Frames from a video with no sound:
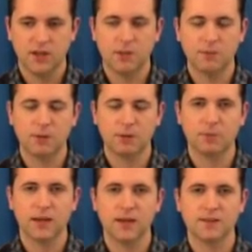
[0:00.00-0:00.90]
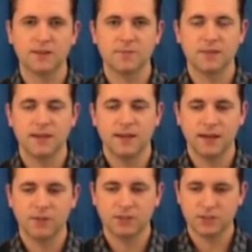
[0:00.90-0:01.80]
and be able to play them in
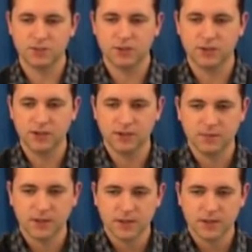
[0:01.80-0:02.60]
every single key.